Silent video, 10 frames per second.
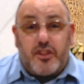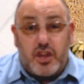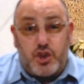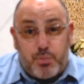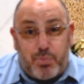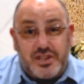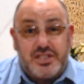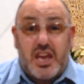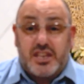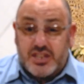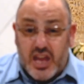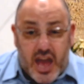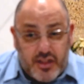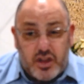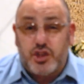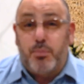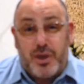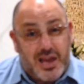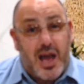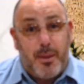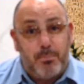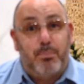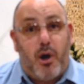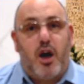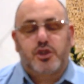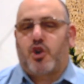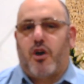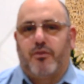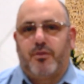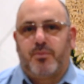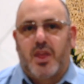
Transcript: that you possess, and that you become part of.